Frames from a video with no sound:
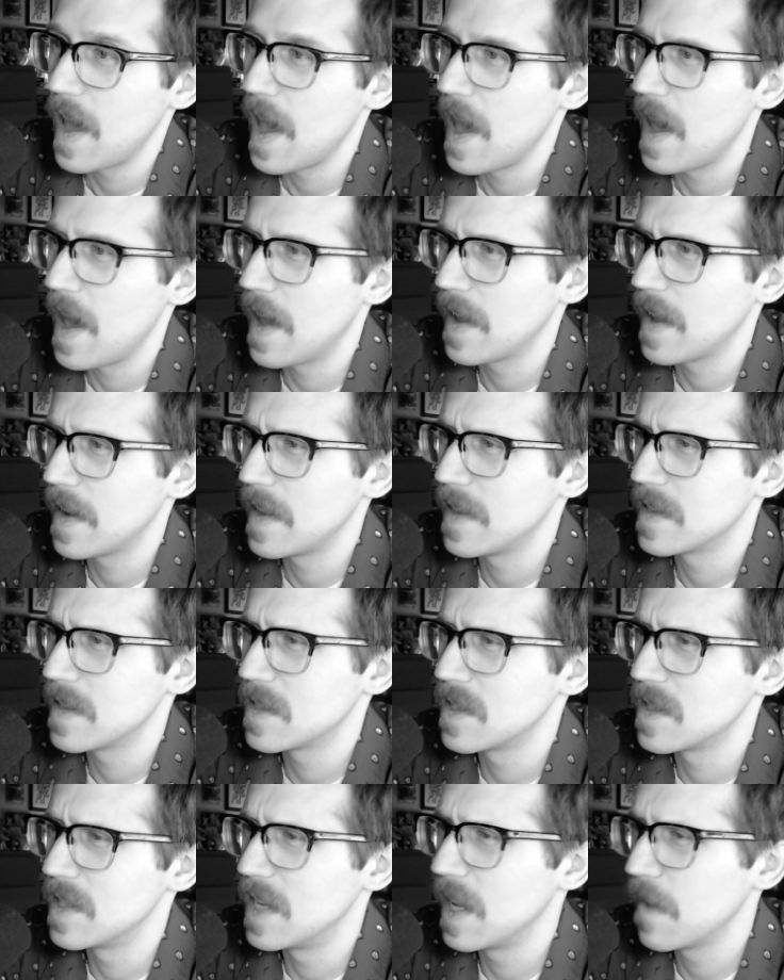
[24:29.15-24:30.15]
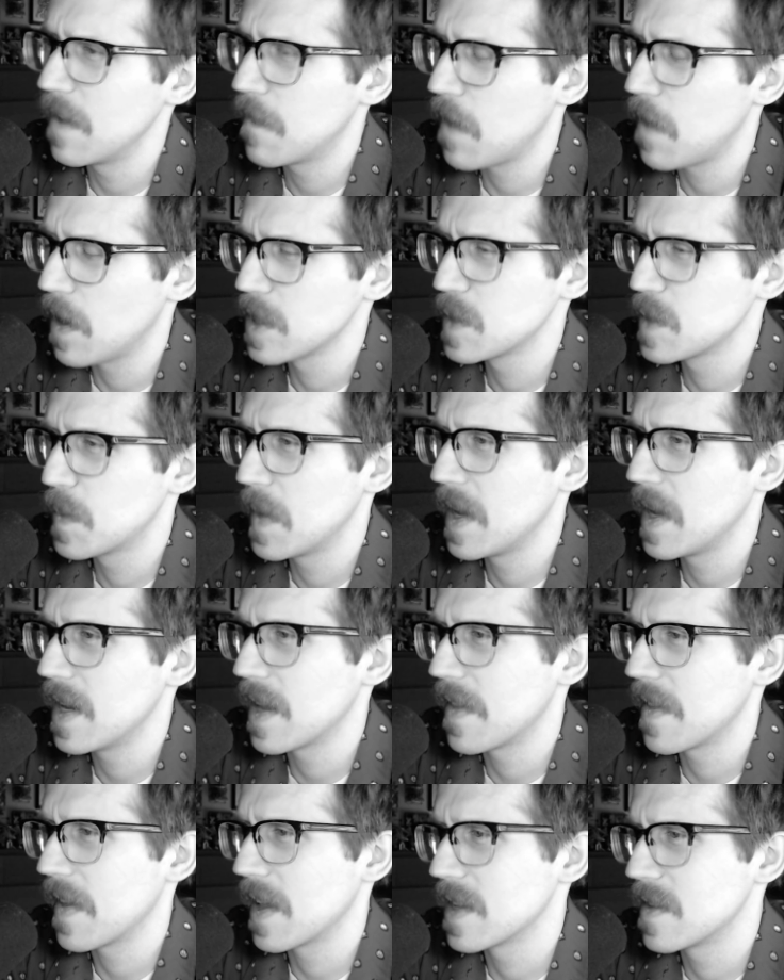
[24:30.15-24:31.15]
At its default speed,
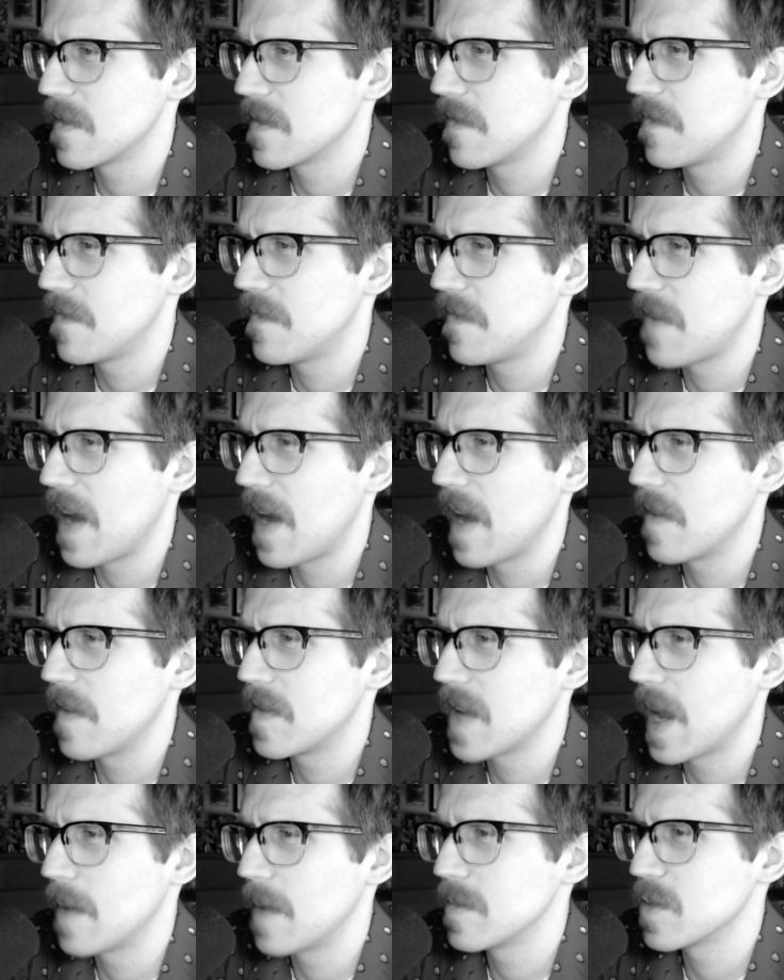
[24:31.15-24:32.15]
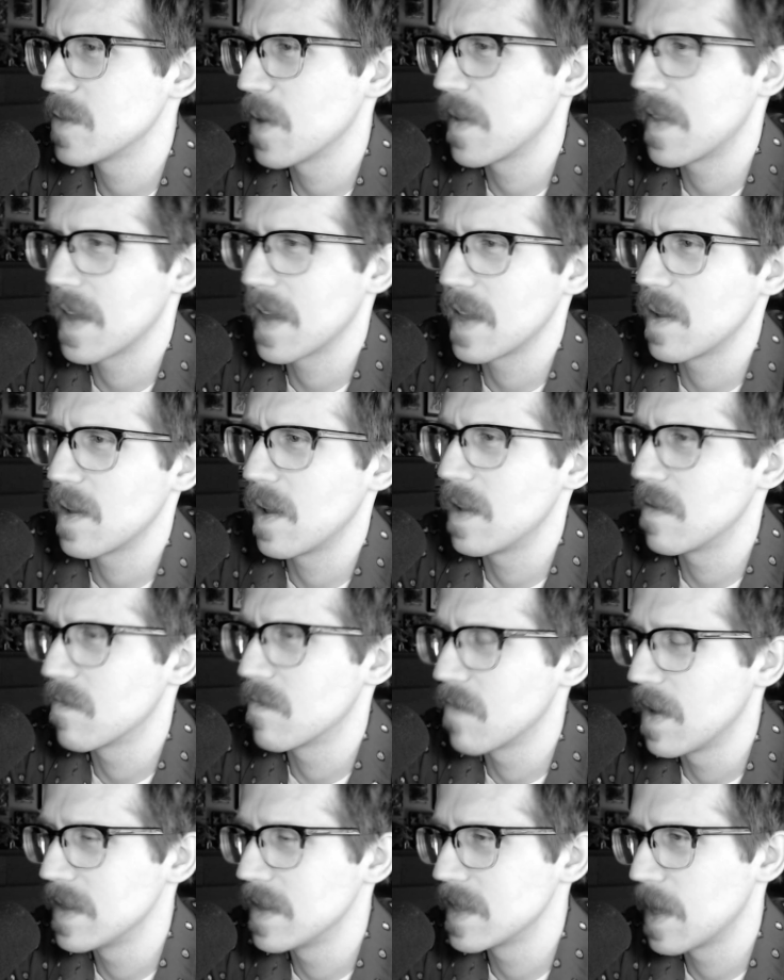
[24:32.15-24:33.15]
I think it's 5 times, so I think it
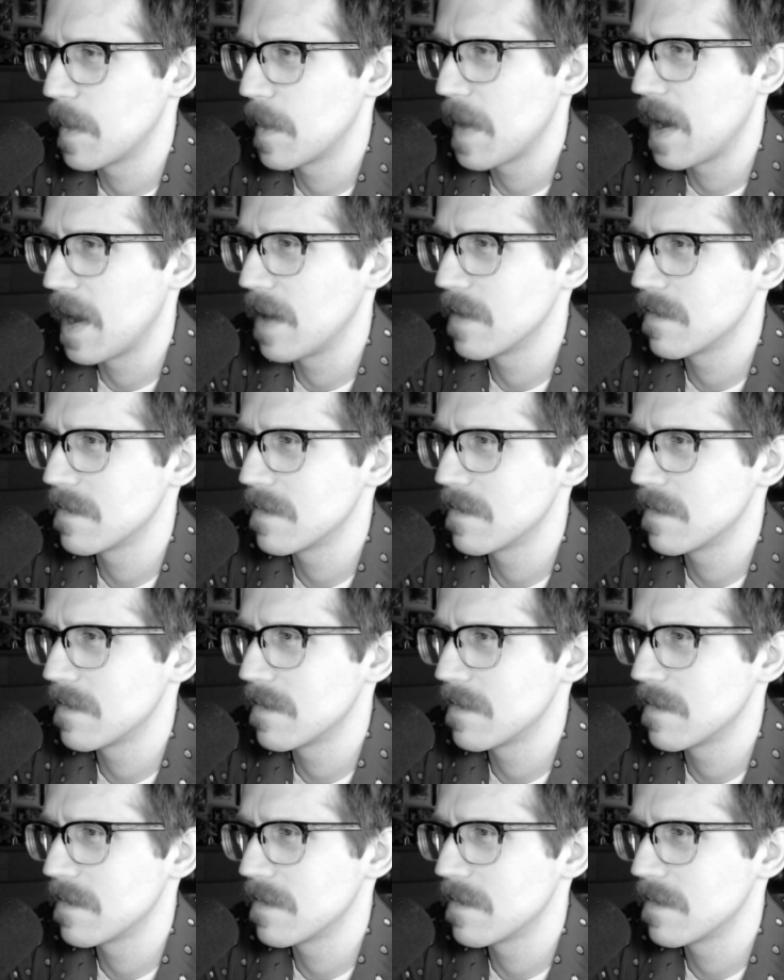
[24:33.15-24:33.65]
runs at about